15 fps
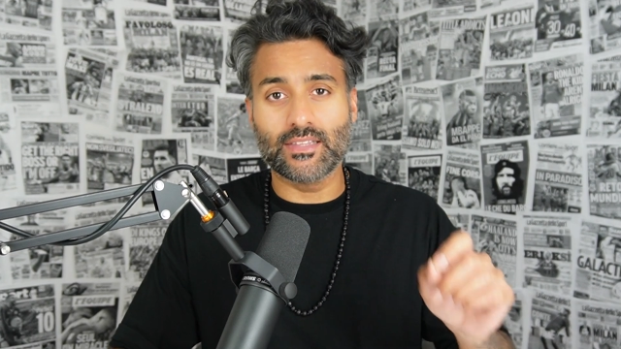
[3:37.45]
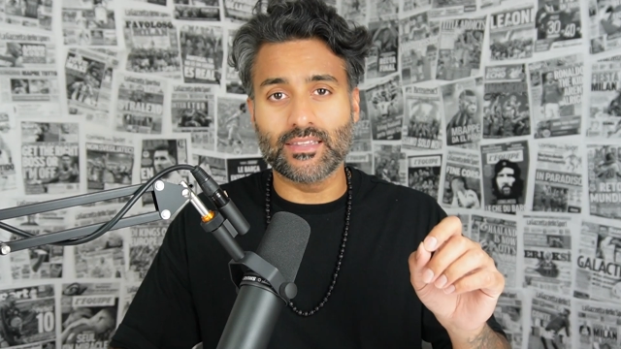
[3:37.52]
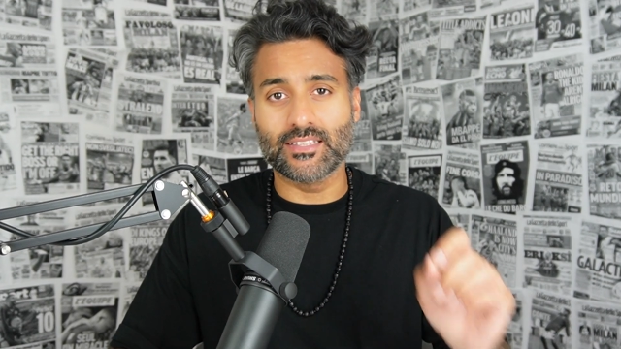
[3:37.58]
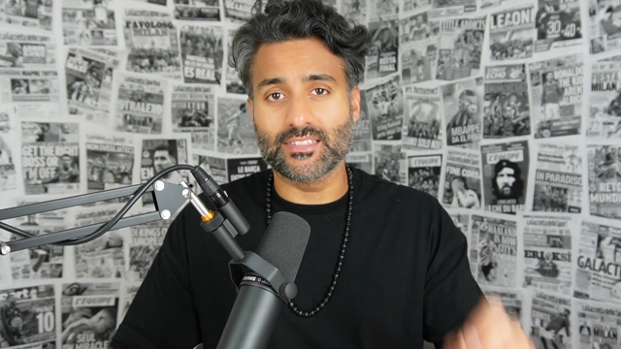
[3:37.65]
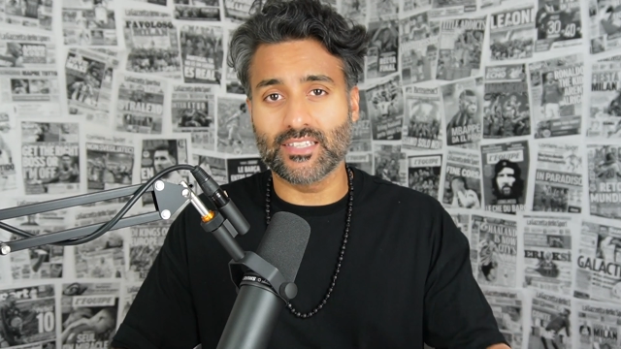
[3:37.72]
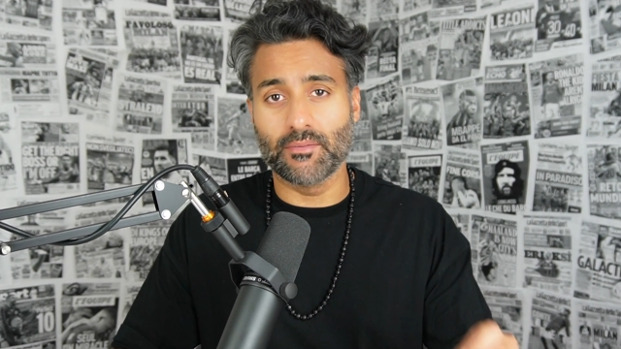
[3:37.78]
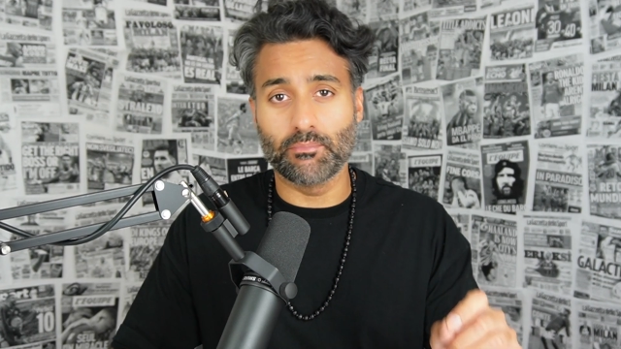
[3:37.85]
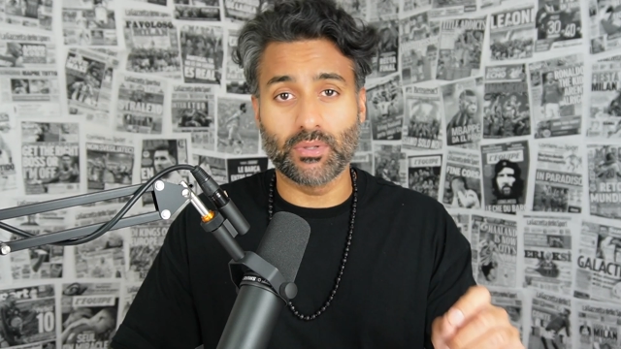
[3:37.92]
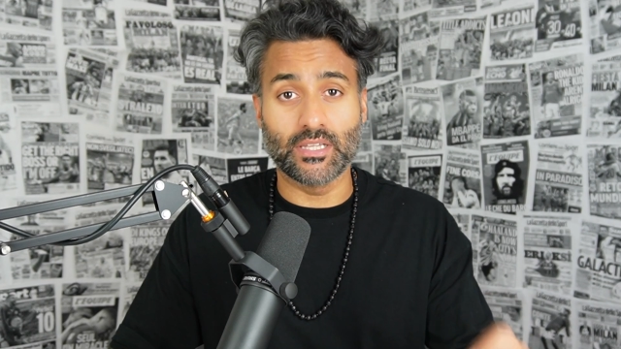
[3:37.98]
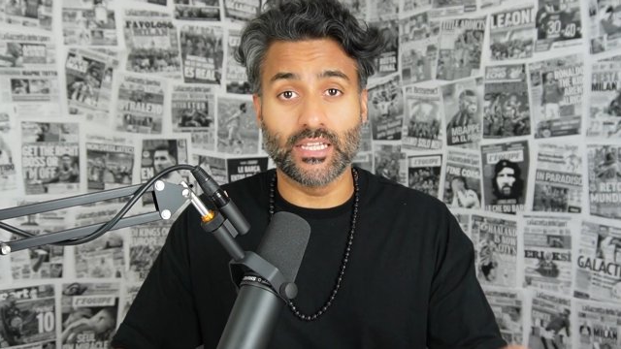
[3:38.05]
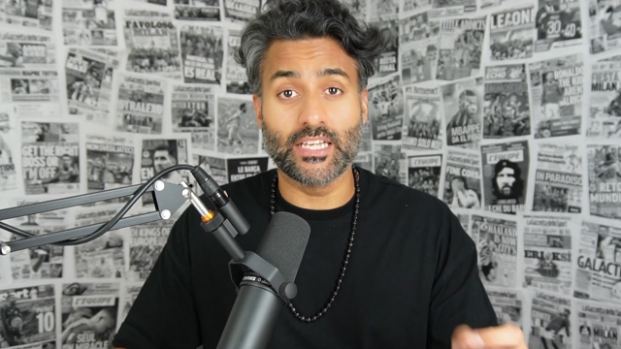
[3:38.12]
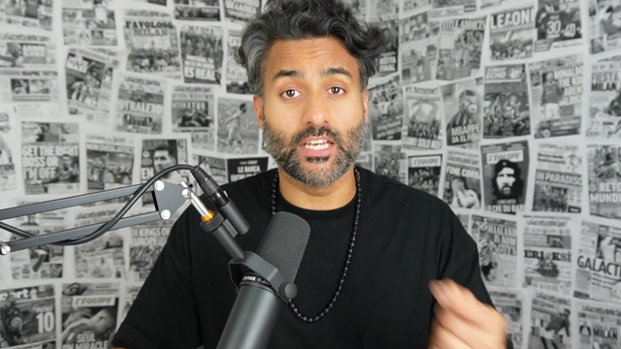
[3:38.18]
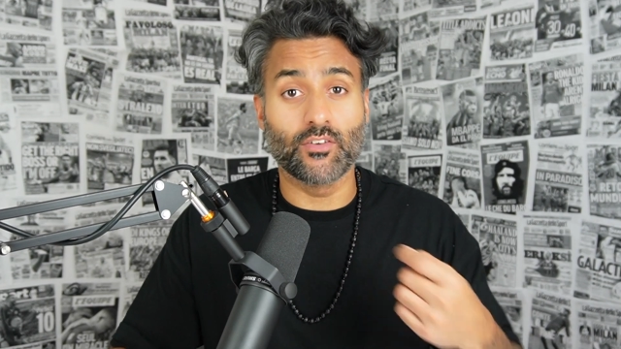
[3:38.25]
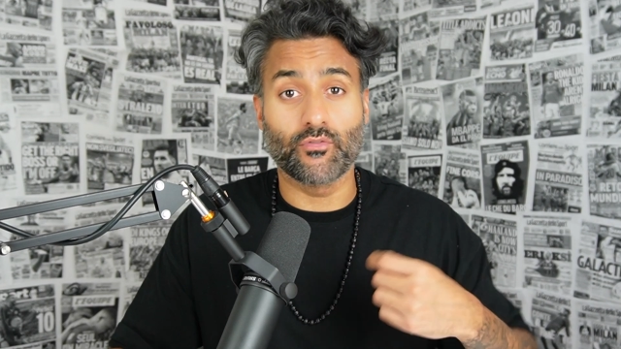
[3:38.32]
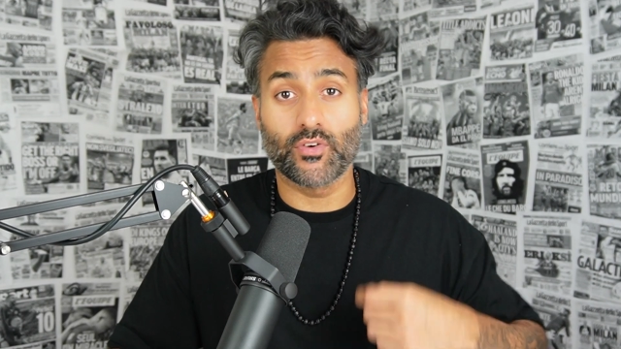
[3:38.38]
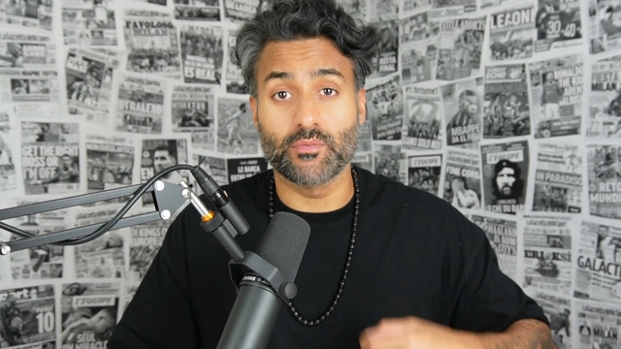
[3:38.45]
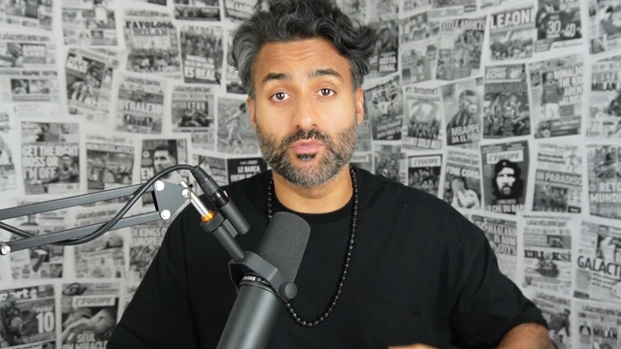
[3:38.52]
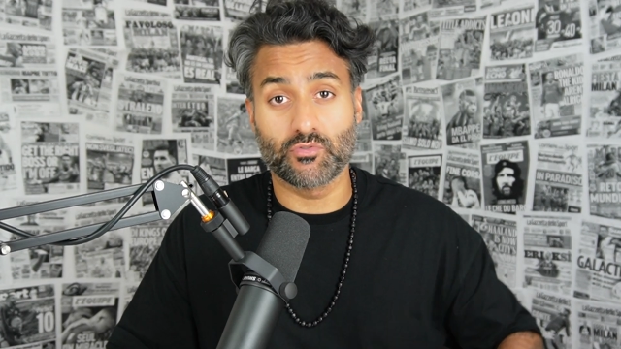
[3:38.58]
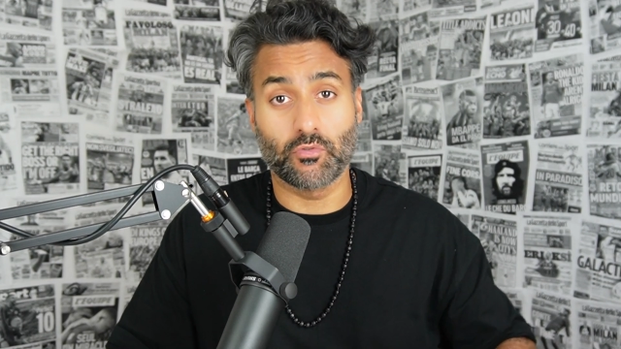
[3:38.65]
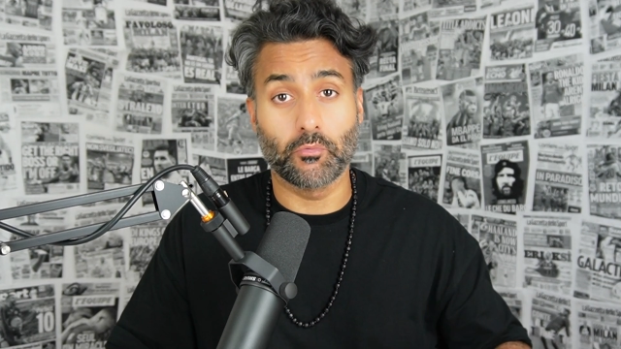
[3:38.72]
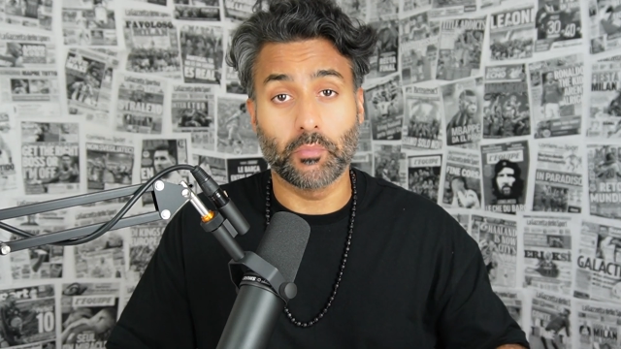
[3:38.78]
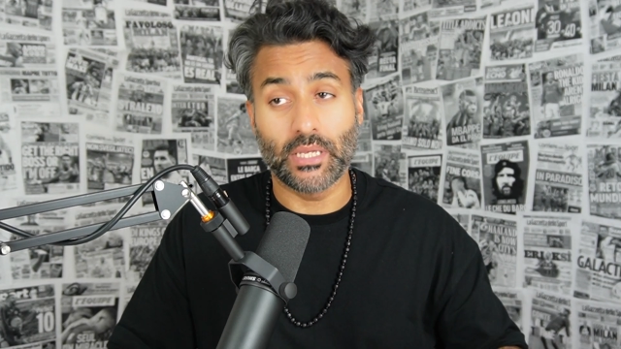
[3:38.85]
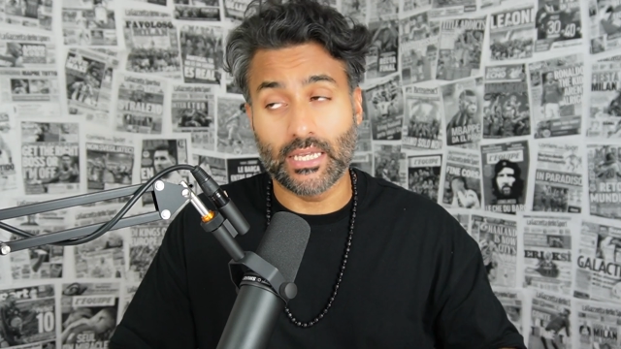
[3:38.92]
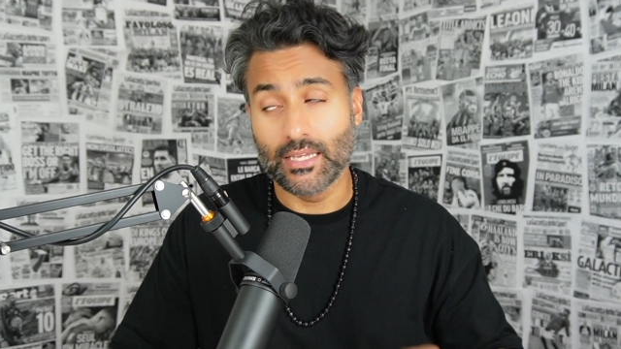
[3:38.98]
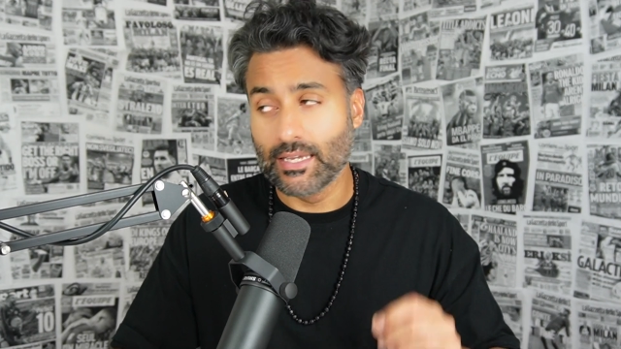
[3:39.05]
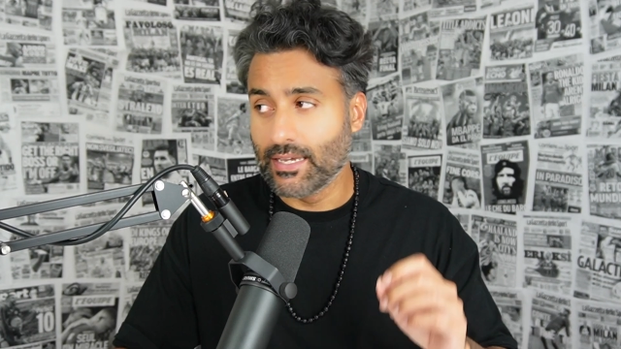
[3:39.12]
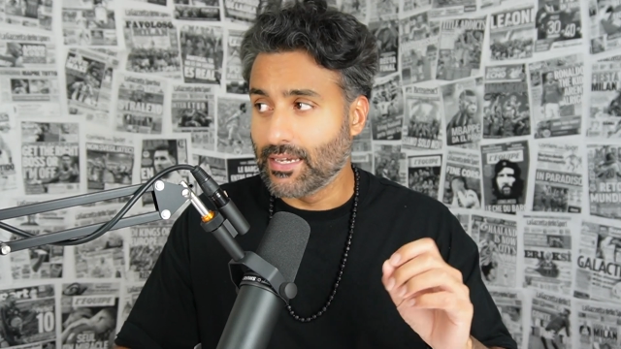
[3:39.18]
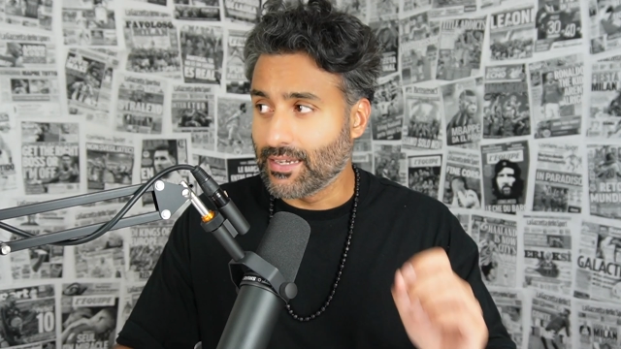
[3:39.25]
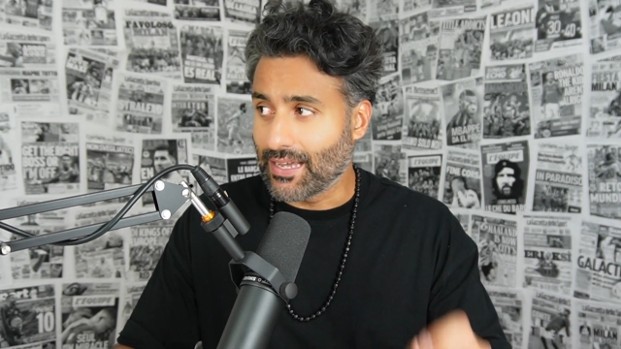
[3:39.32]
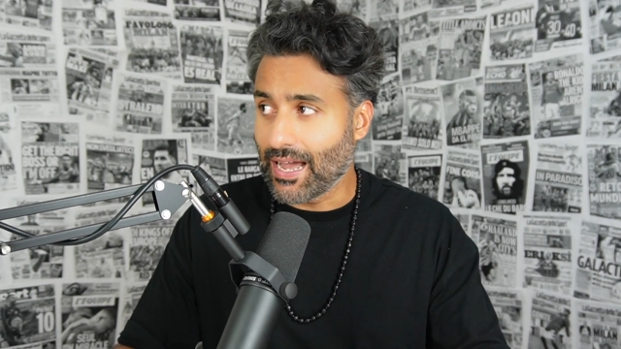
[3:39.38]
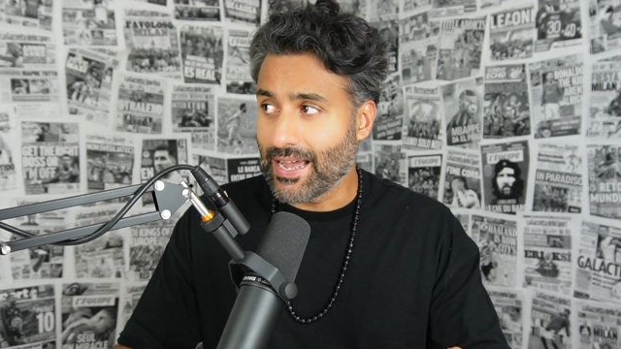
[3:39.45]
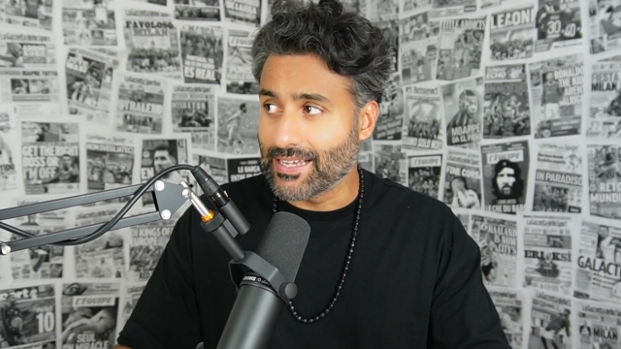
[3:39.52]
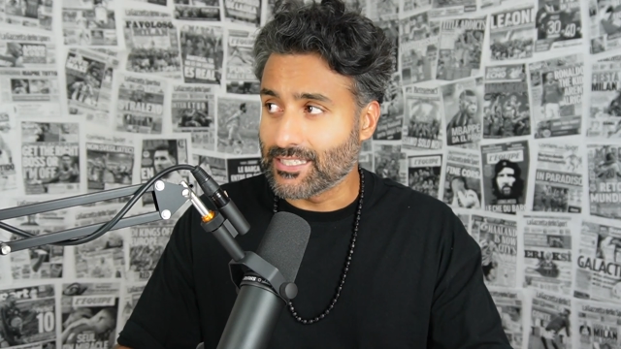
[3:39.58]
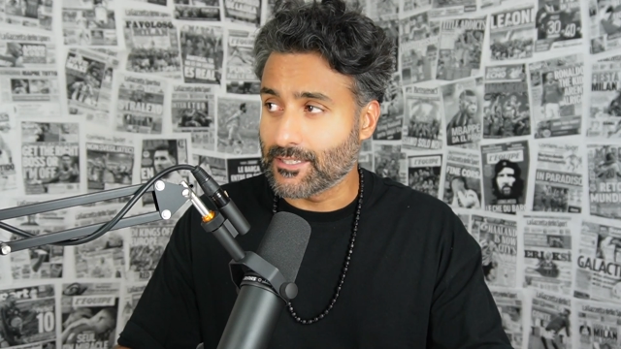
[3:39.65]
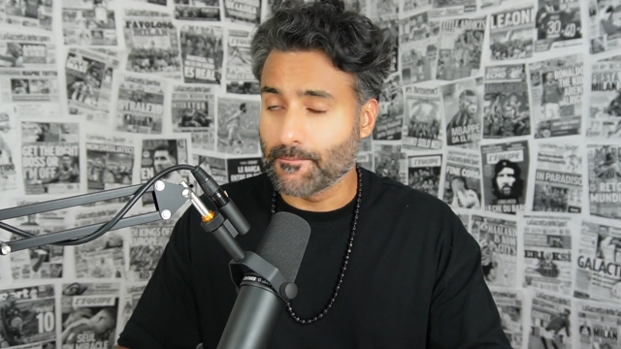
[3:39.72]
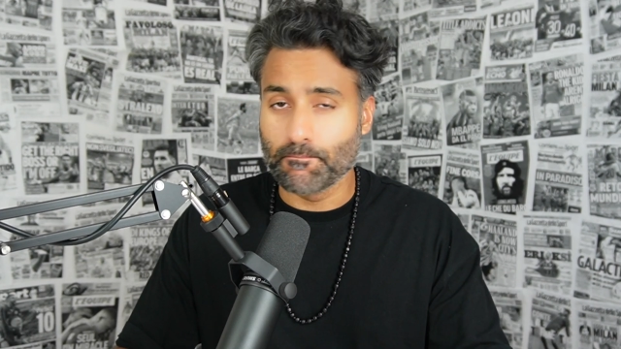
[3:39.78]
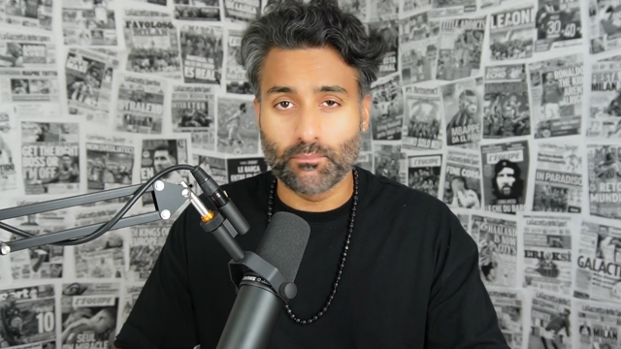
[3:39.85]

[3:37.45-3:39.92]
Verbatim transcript: that this completely confirms for me. Guys,